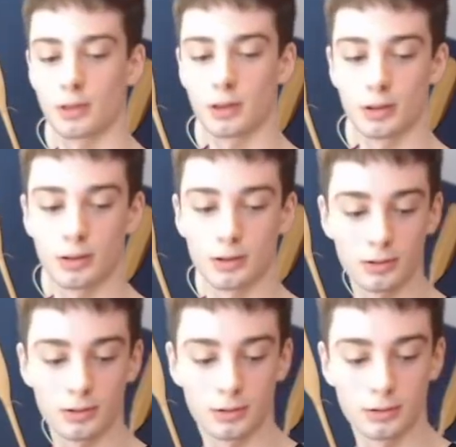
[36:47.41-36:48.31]

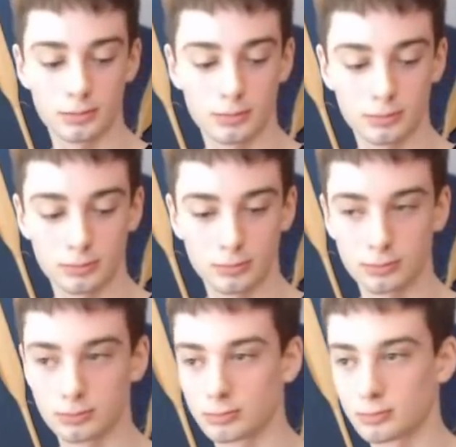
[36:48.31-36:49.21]

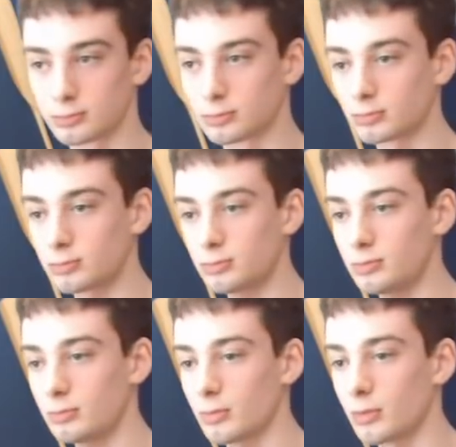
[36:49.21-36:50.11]

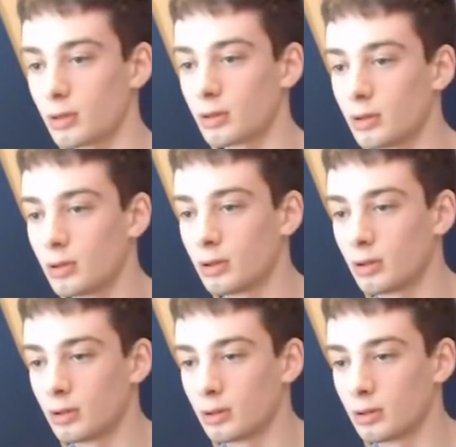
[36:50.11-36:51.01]

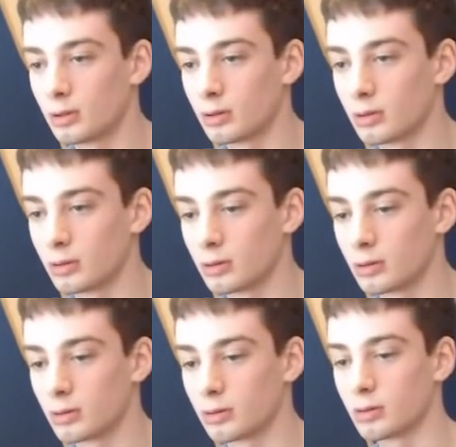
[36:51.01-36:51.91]

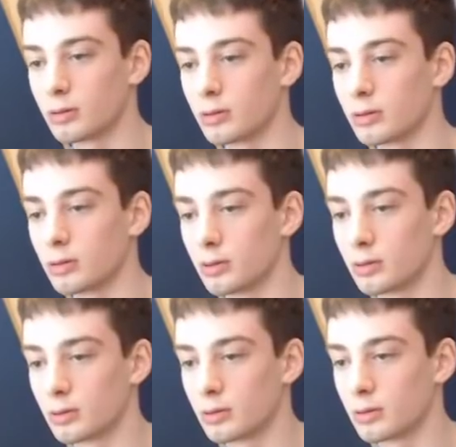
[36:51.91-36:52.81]

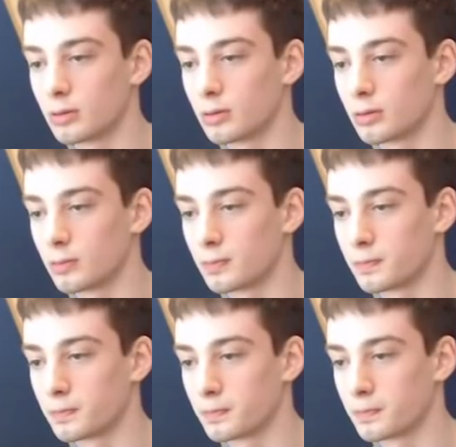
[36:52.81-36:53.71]

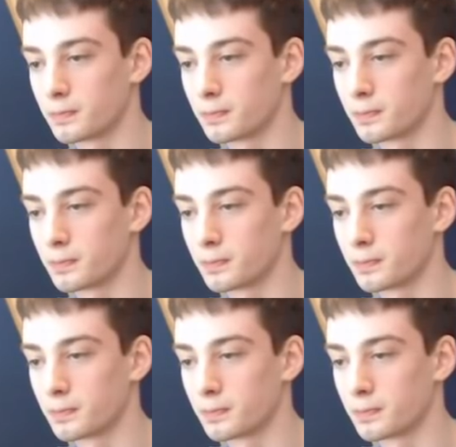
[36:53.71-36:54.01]
This person isn't speaking.